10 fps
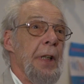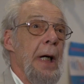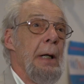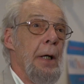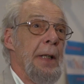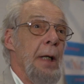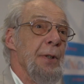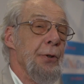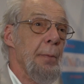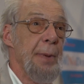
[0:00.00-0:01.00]
ch uh,
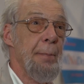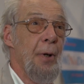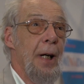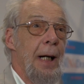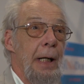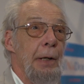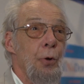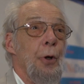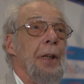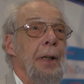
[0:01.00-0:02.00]
chemistry people,
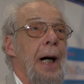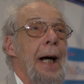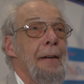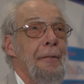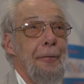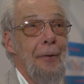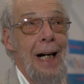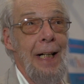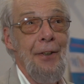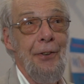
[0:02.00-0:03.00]
look, I
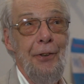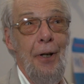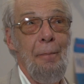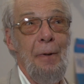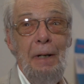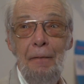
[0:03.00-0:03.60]
find some